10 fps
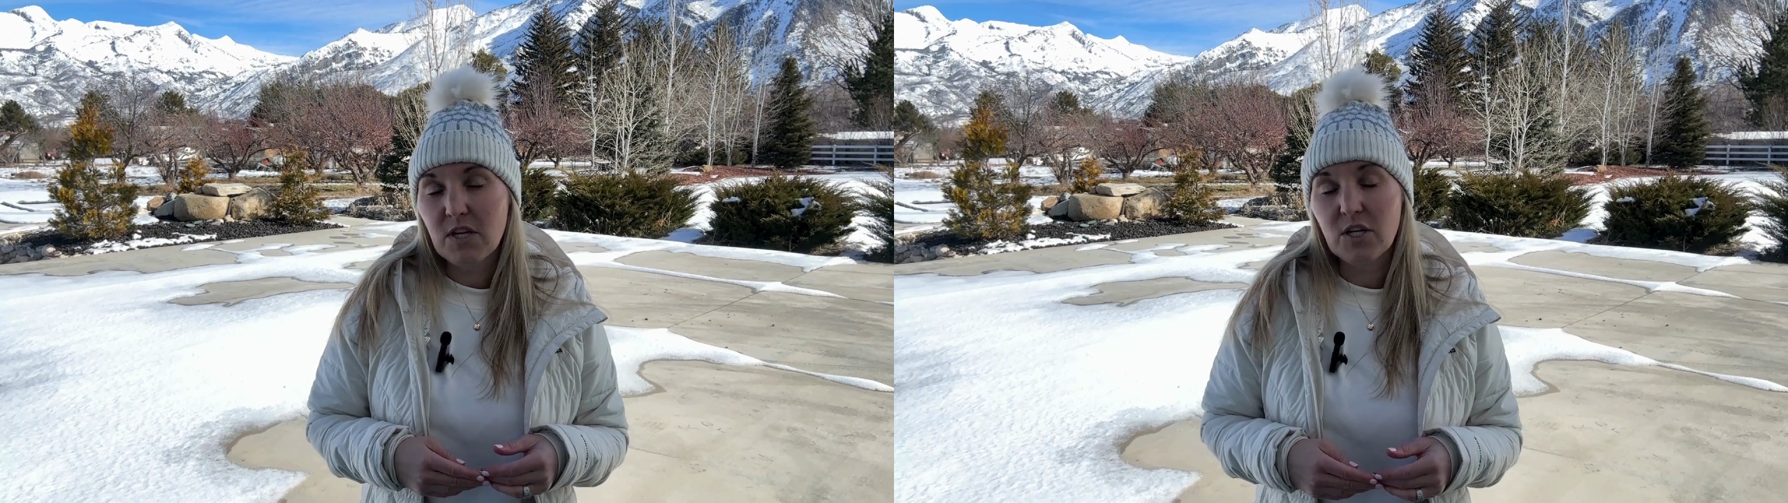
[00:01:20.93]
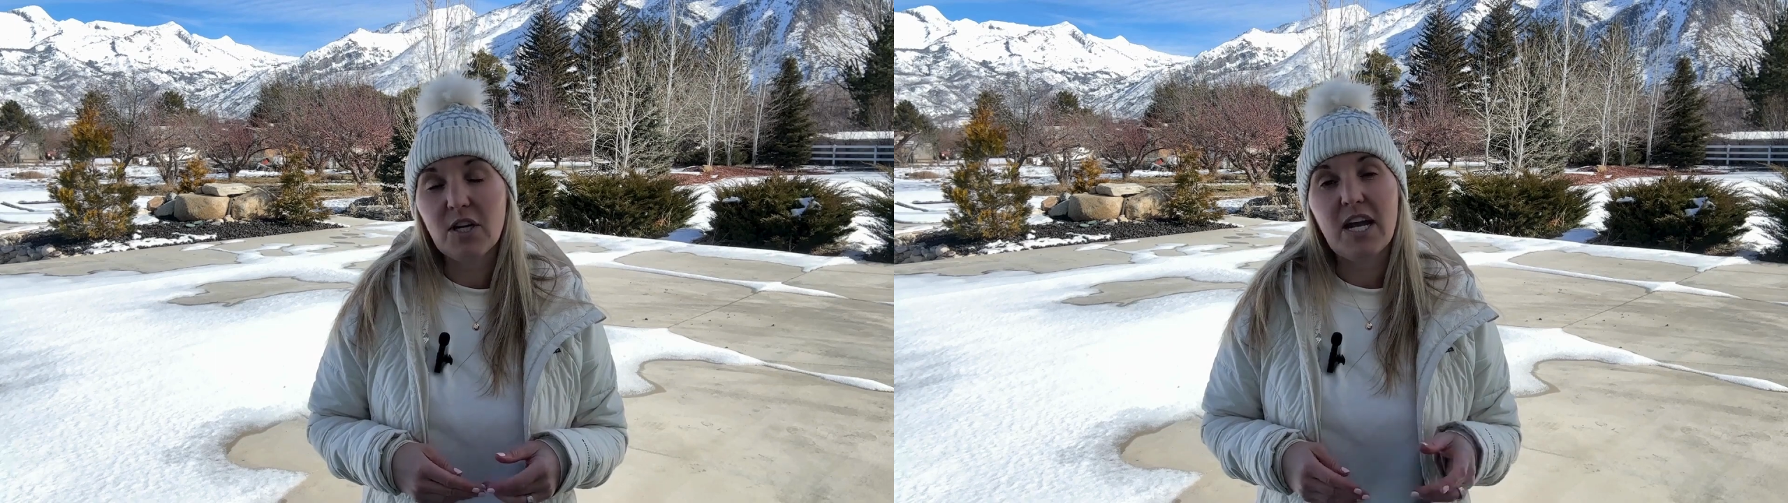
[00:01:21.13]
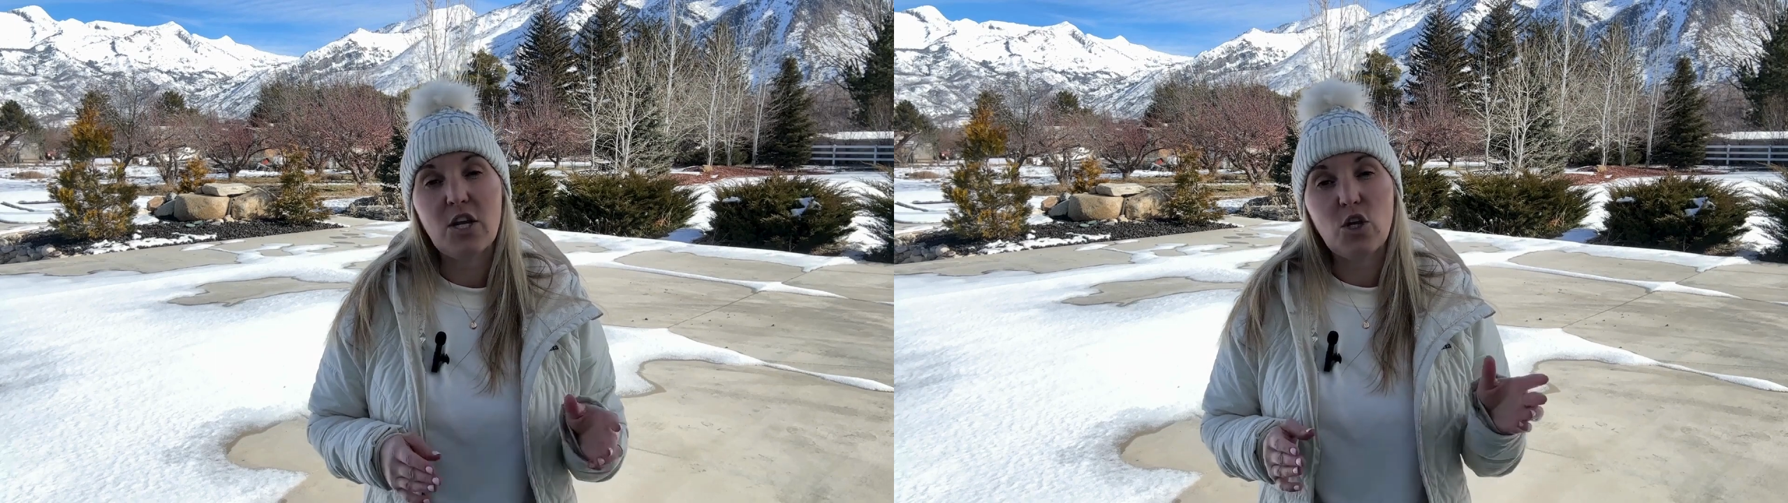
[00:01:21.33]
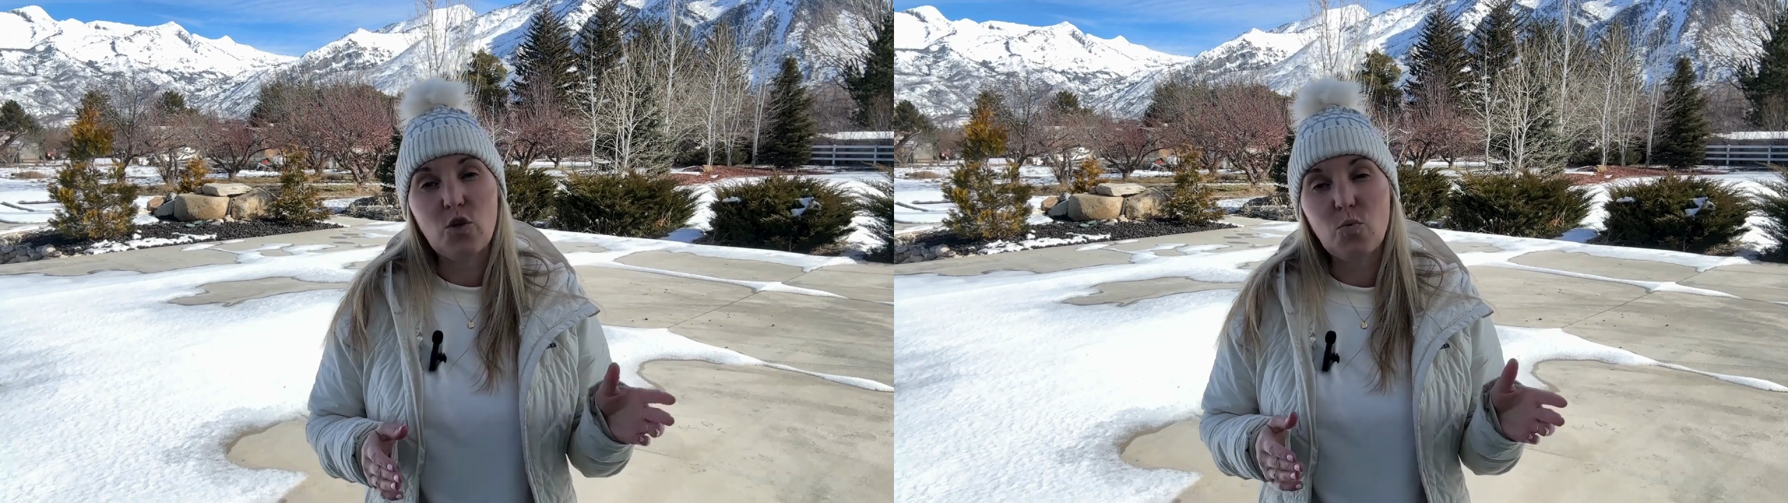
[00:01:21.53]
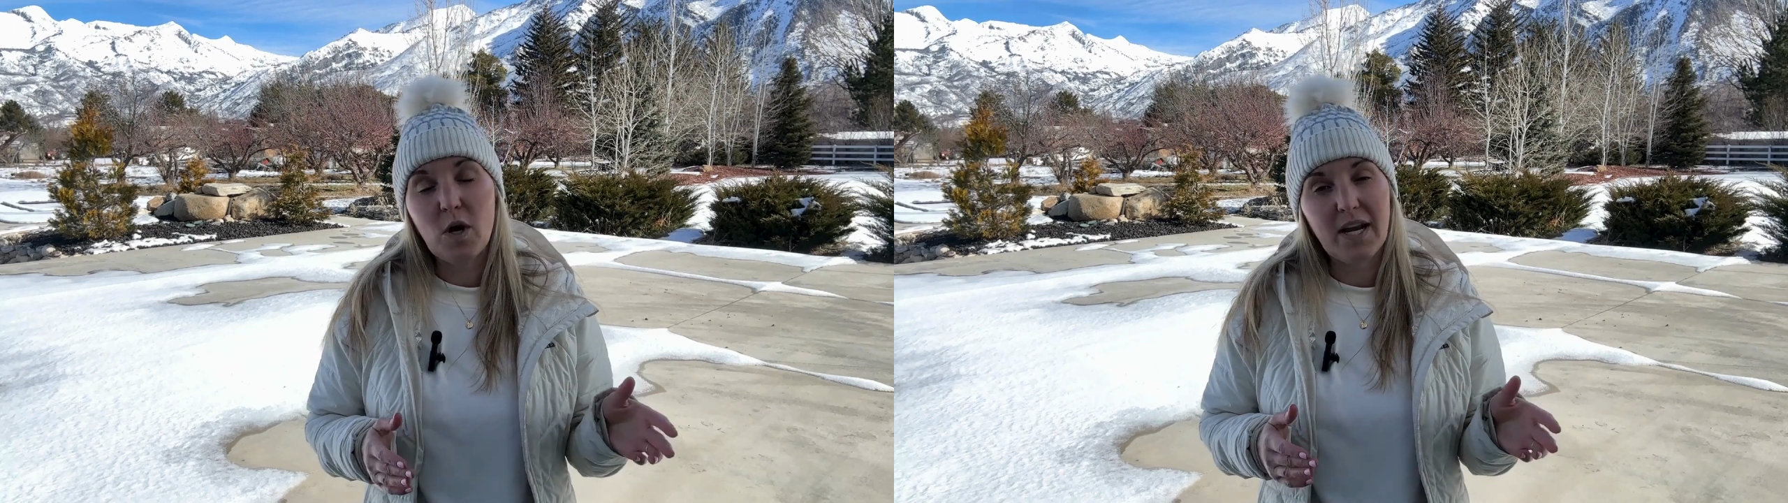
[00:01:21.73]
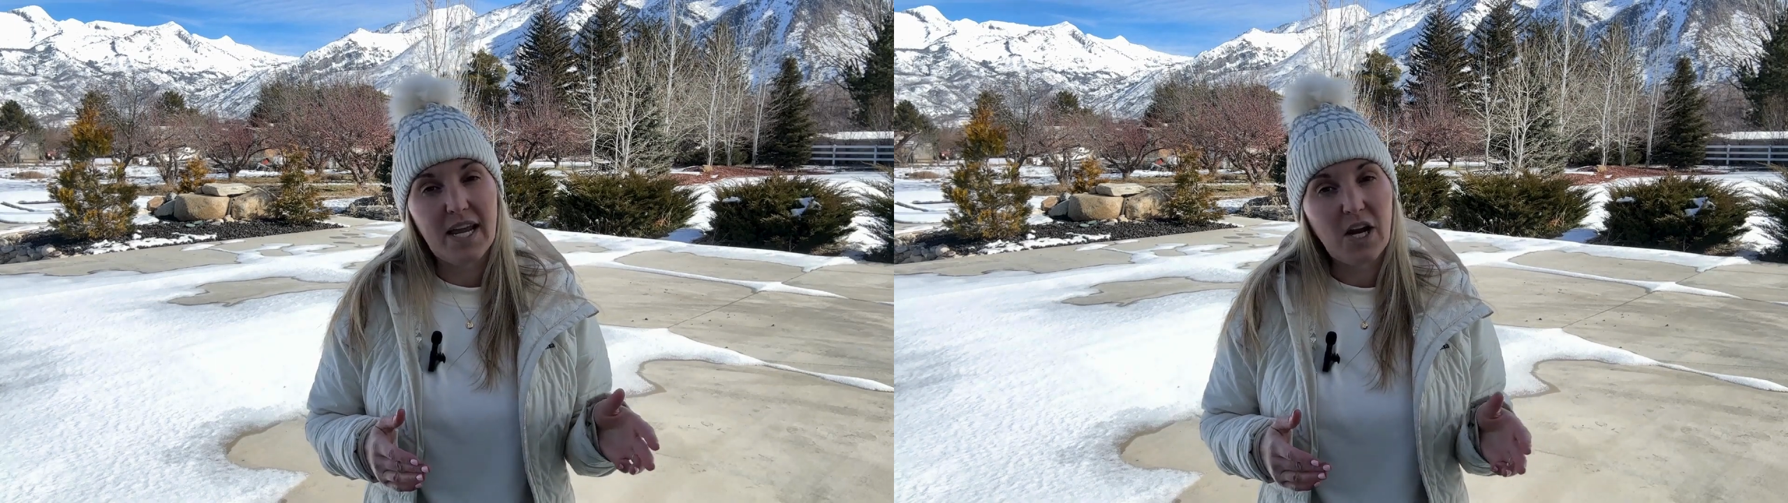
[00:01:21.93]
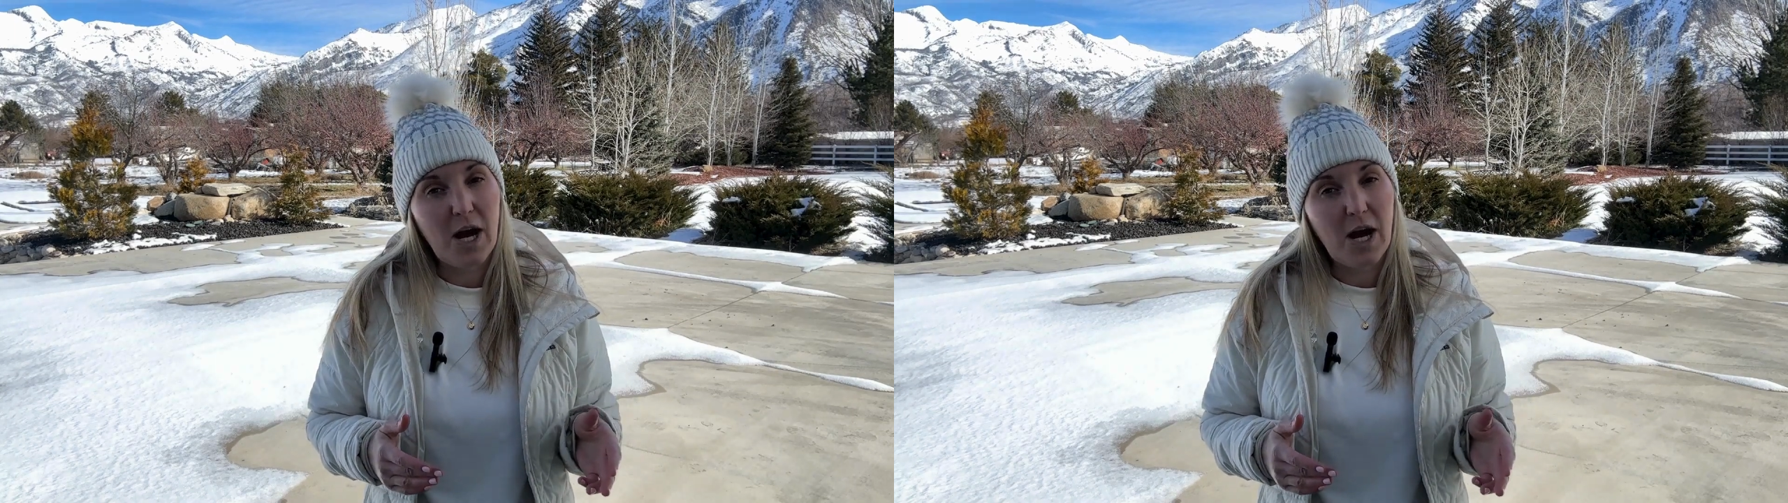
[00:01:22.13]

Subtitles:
here and you want a